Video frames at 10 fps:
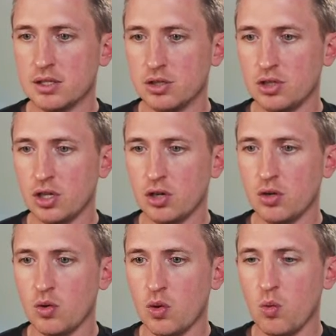to
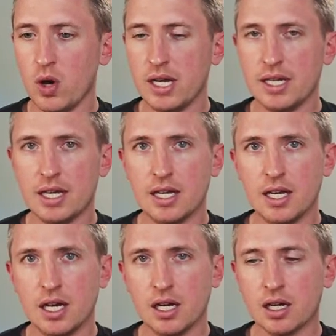show what
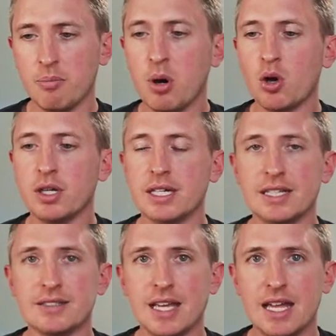
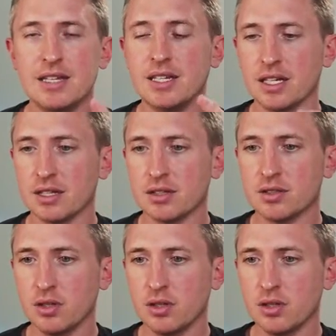component is ending.